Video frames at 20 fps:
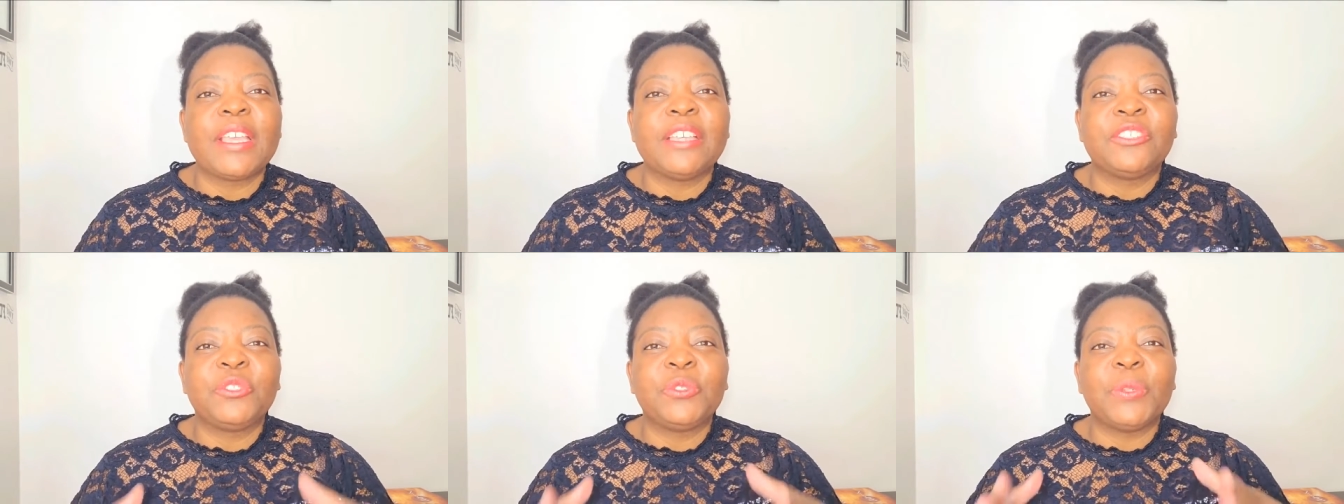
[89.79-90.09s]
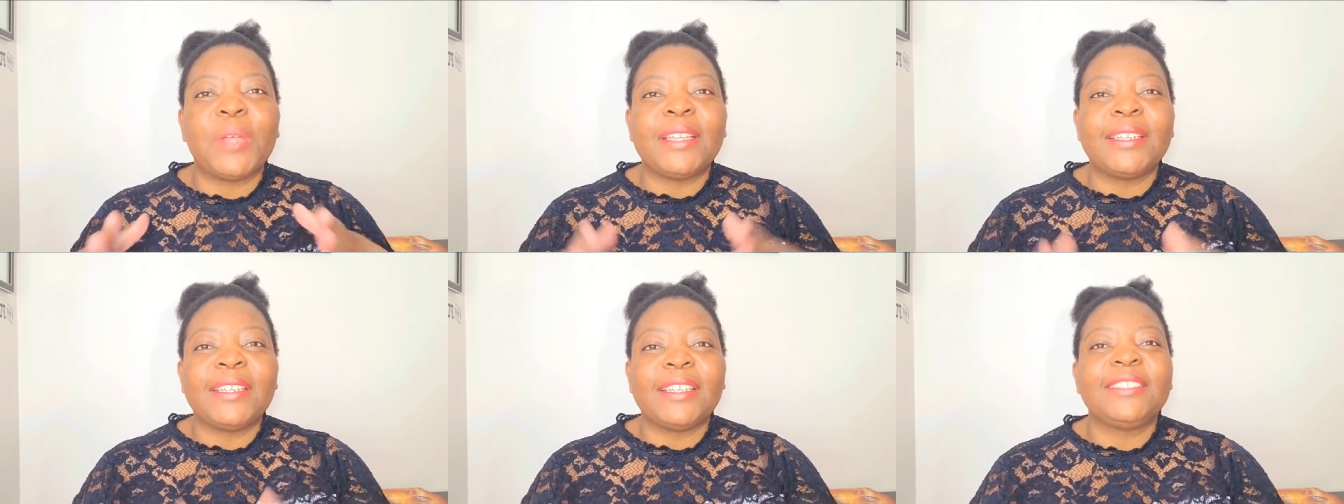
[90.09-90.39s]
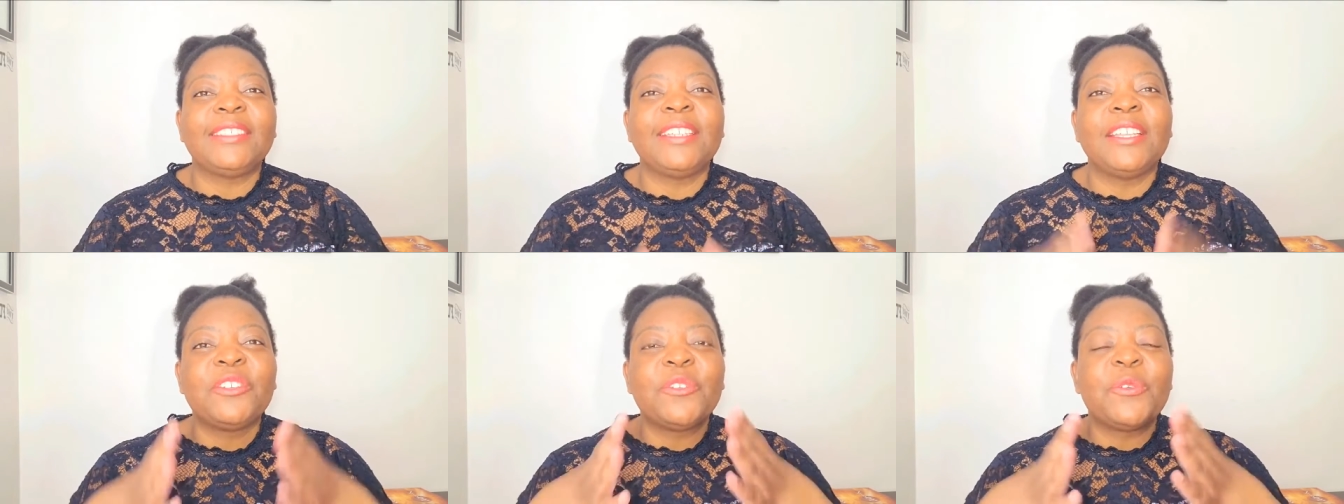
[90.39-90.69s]
is to
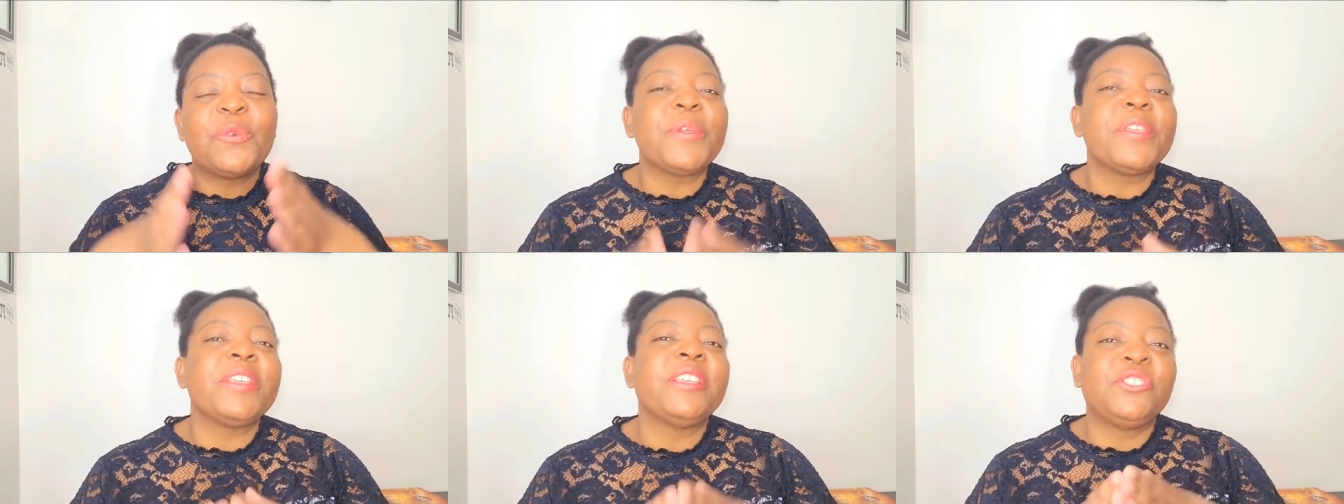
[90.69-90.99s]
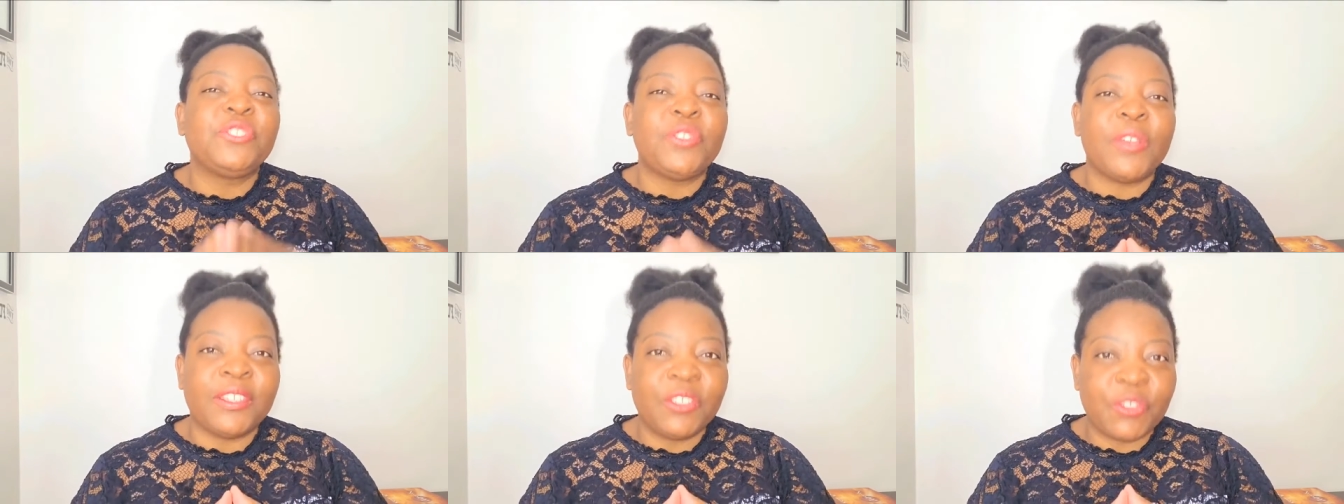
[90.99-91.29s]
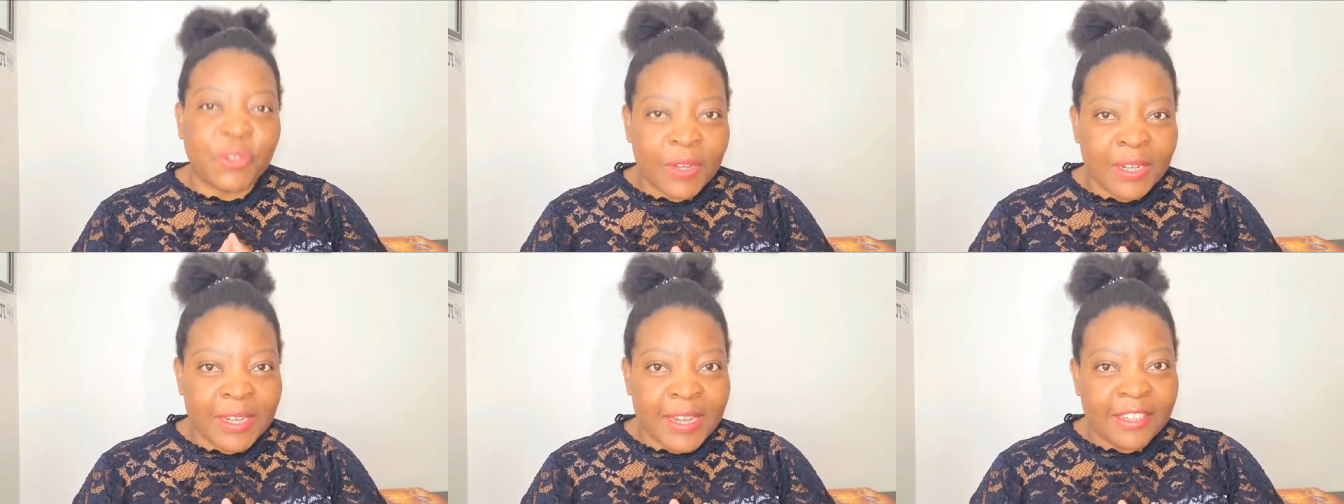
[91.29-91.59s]
understand who is your
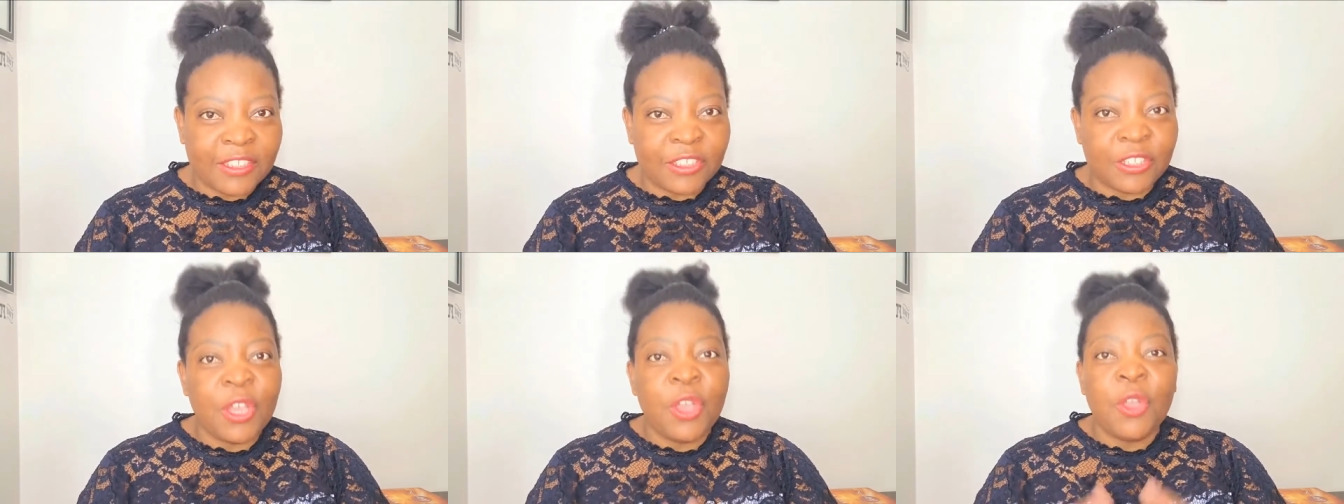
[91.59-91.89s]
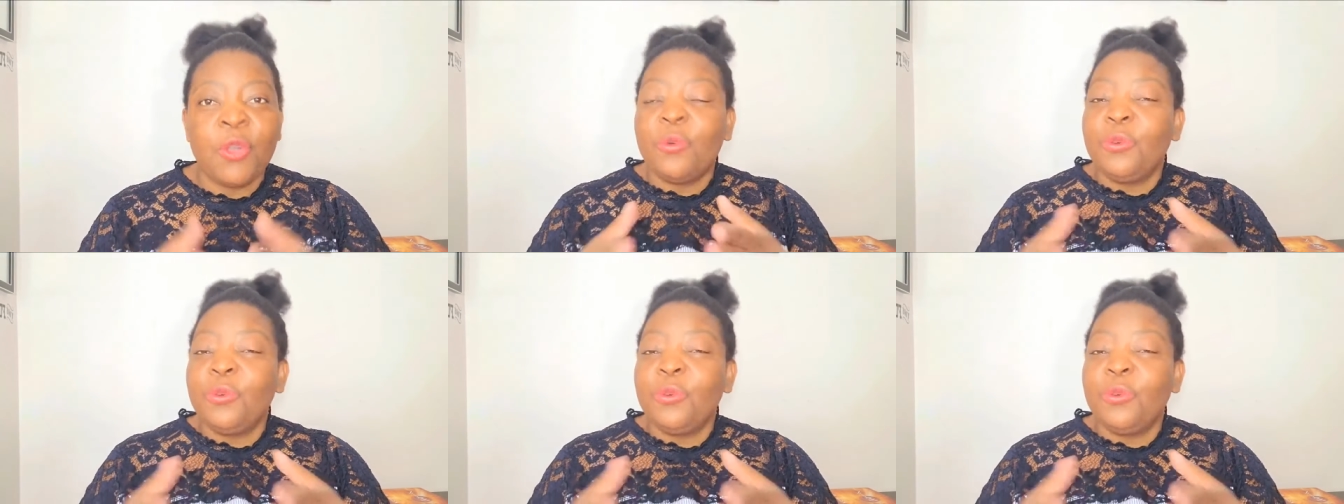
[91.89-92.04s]
ideal client.